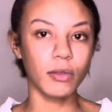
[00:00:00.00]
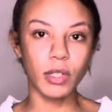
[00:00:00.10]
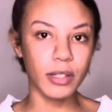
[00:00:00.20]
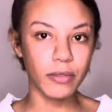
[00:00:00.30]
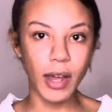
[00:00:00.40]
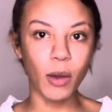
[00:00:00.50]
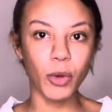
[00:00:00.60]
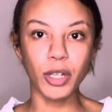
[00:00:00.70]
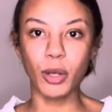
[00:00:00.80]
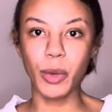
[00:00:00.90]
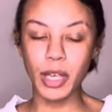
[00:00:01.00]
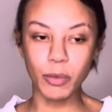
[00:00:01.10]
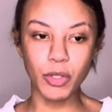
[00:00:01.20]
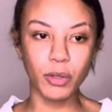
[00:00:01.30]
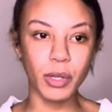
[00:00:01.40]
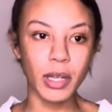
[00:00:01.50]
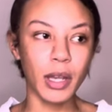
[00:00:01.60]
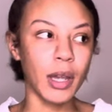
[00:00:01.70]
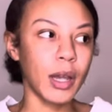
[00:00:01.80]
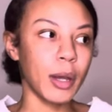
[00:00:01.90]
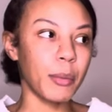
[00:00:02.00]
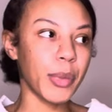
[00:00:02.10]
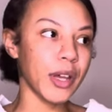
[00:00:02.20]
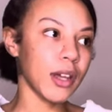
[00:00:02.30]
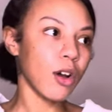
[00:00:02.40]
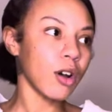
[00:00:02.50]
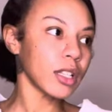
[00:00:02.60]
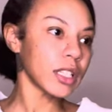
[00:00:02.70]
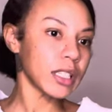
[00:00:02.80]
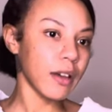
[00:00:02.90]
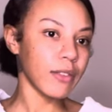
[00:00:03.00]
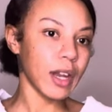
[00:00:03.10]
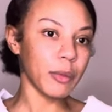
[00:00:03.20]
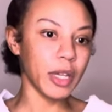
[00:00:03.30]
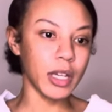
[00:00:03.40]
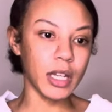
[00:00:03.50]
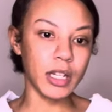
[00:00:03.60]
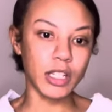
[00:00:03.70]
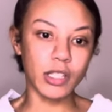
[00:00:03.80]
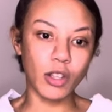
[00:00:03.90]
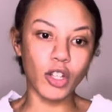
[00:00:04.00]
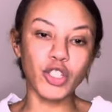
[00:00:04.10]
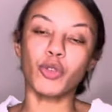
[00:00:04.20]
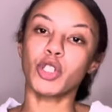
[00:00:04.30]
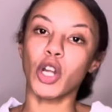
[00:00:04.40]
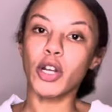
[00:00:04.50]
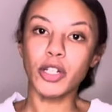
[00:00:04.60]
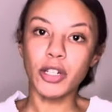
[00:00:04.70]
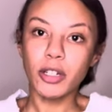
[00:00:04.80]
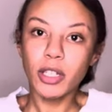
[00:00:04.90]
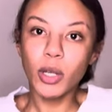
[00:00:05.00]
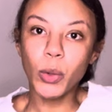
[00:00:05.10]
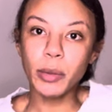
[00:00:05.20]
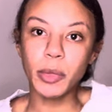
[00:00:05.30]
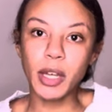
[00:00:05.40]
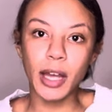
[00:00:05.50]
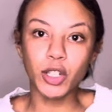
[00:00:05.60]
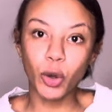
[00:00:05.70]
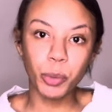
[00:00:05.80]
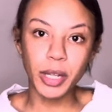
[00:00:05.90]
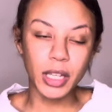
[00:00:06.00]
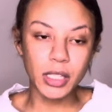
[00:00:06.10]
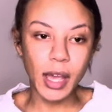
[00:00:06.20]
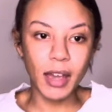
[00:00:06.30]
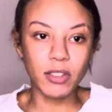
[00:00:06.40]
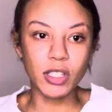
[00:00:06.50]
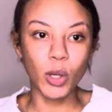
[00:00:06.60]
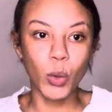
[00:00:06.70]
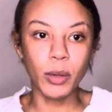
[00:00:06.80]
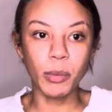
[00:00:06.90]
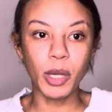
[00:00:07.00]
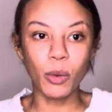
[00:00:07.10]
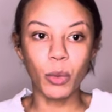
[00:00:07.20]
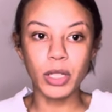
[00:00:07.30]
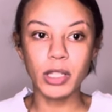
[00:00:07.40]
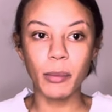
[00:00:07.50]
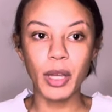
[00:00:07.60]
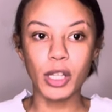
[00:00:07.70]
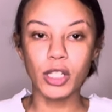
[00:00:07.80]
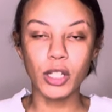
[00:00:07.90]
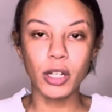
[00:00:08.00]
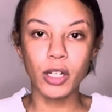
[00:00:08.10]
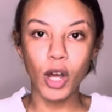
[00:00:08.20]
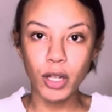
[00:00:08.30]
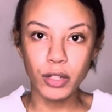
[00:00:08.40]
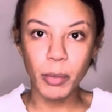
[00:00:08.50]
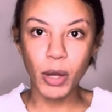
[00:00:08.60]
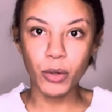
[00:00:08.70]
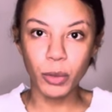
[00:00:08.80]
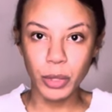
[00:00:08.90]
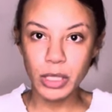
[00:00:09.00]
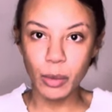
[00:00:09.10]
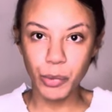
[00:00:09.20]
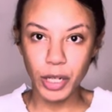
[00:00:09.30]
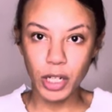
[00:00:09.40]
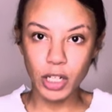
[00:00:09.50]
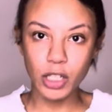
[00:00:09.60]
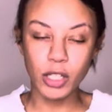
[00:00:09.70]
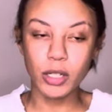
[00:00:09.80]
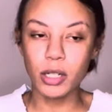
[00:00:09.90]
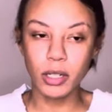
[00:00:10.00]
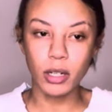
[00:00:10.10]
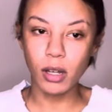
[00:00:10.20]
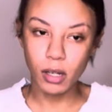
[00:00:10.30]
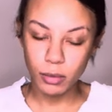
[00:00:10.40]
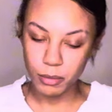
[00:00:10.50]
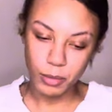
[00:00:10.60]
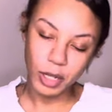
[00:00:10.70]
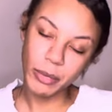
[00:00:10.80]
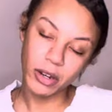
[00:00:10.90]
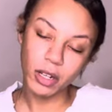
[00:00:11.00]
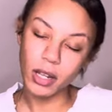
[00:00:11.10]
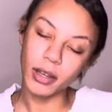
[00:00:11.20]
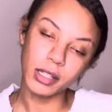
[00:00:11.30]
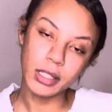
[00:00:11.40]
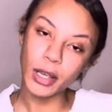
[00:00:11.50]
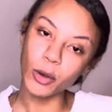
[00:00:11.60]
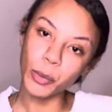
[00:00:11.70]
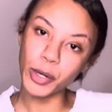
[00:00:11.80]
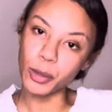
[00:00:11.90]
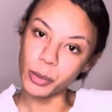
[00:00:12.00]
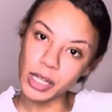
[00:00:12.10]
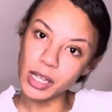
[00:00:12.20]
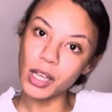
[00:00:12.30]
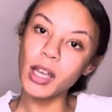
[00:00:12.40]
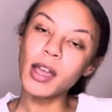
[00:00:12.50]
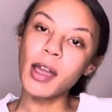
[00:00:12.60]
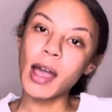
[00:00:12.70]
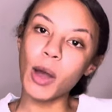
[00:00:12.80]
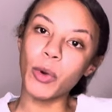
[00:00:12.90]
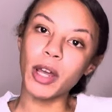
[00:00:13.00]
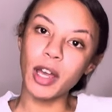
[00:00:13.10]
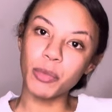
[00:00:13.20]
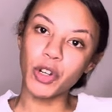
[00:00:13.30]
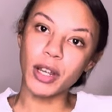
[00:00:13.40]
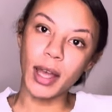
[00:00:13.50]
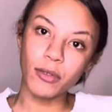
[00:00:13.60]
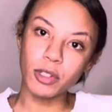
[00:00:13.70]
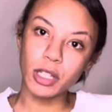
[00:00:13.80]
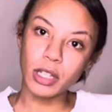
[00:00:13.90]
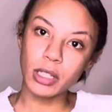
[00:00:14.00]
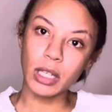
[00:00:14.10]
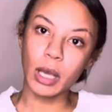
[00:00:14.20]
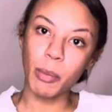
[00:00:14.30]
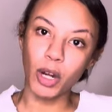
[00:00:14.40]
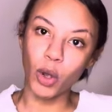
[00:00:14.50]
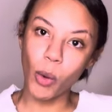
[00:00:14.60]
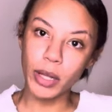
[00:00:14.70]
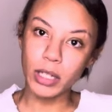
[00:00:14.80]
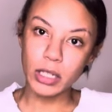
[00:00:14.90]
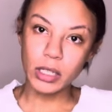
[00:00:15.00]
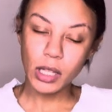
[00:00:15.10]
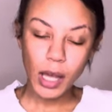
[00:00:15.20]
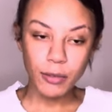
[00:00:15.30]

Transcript: if not, work your way up to it. But all of the stuff that I'm getting is also starter equipment. I don't plan to have this equipment once I make a certain dollar amount, or once I'm bringing in a certain um, amount of clientele per week. I wanna upgrade everything to get better quality stuff,